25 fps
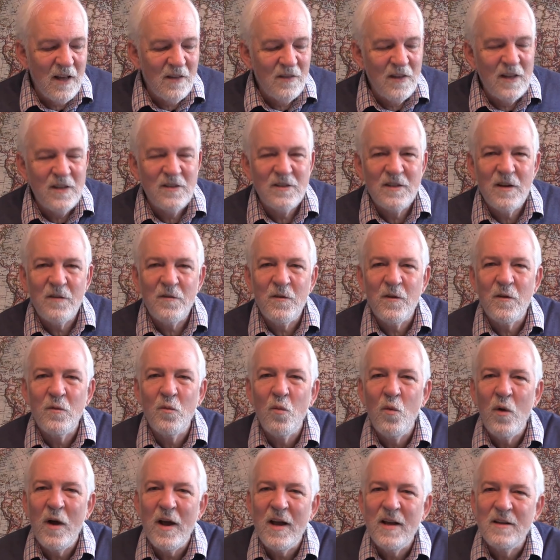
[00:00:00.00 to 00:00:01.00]
these different
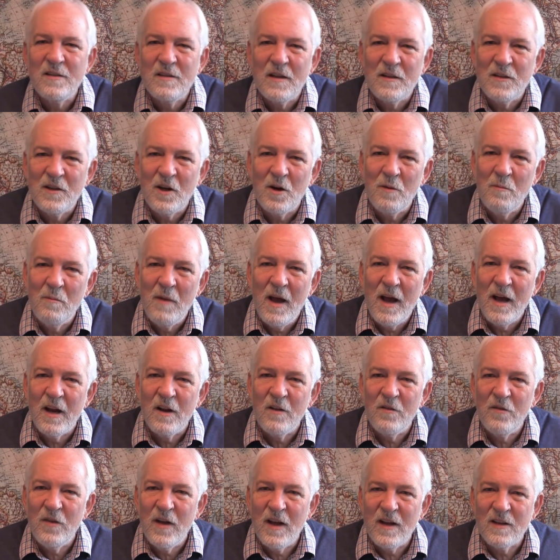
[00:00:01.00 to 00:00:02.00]
ways that they're
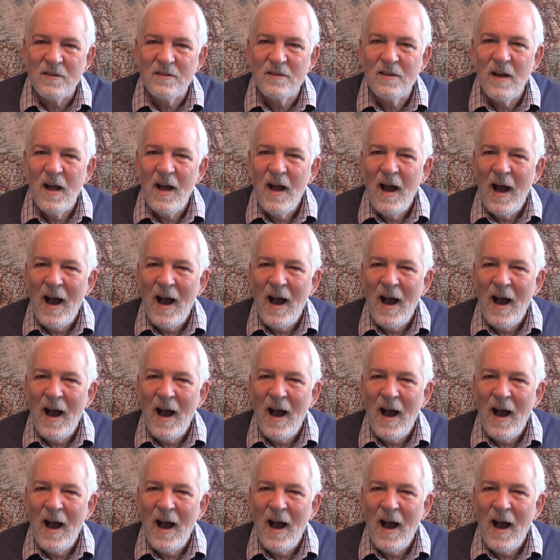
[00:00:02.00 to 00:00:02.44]
manifest,